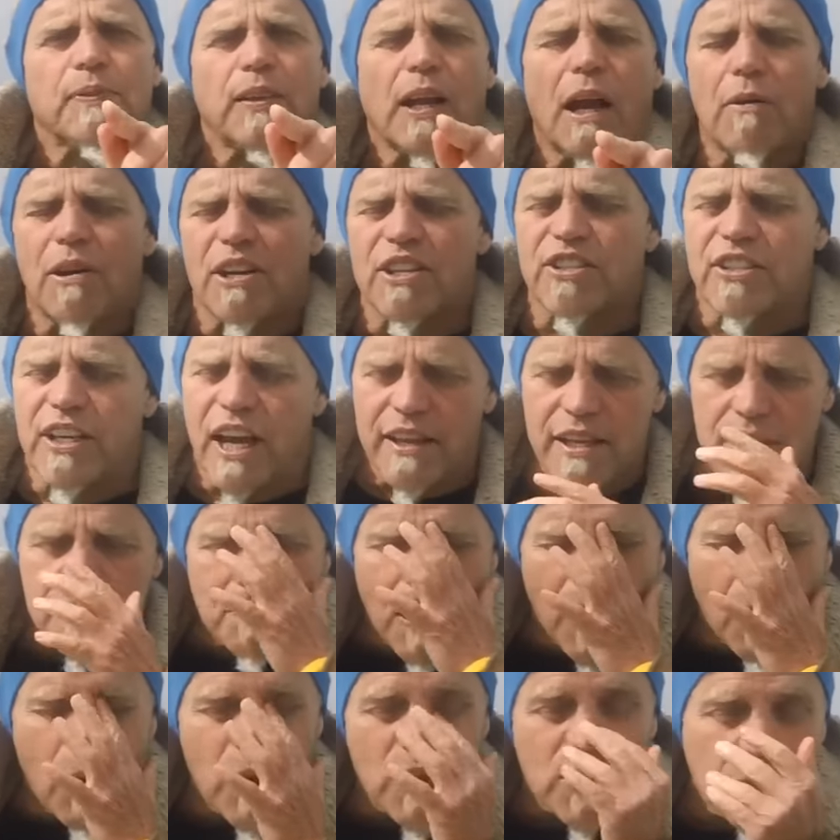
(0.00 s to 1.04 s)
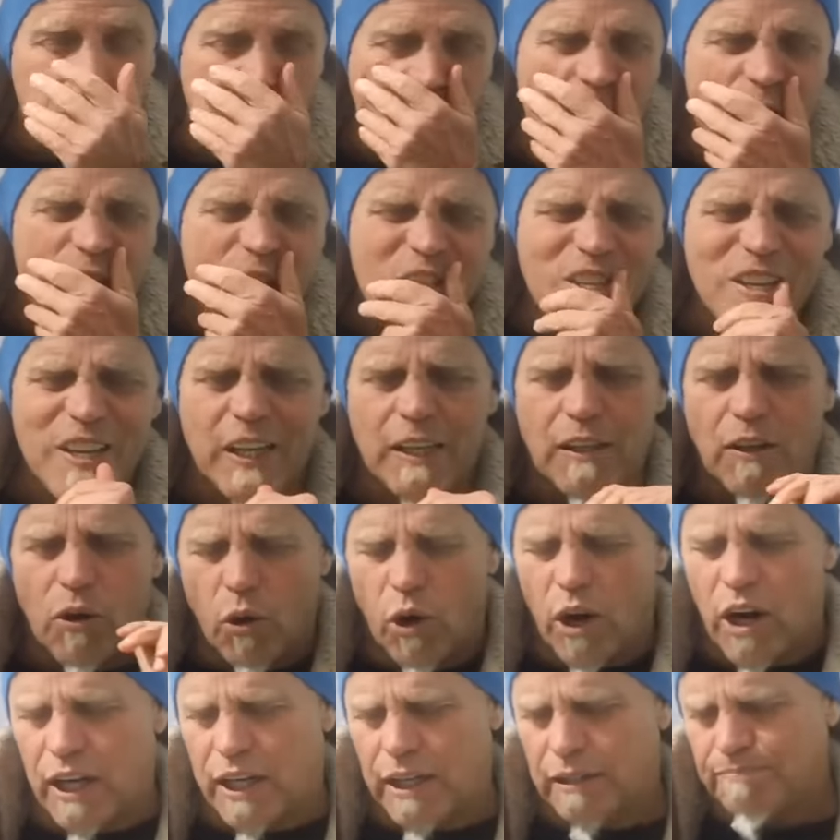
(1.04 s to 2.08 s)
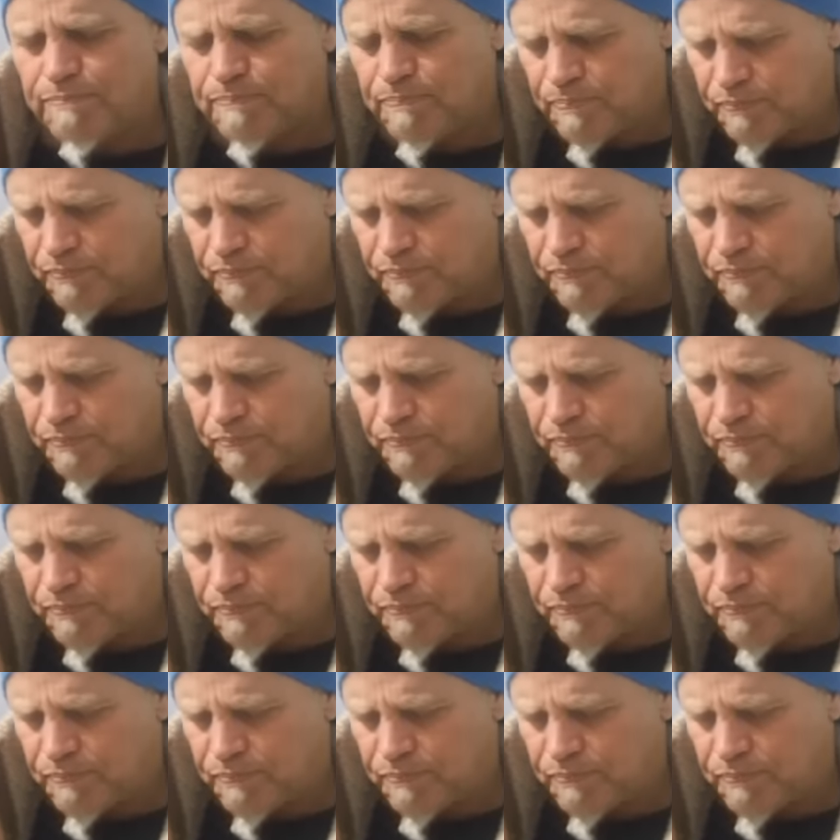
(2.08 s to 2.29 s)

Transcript: I want to say this, my whistleblower's in Oregon.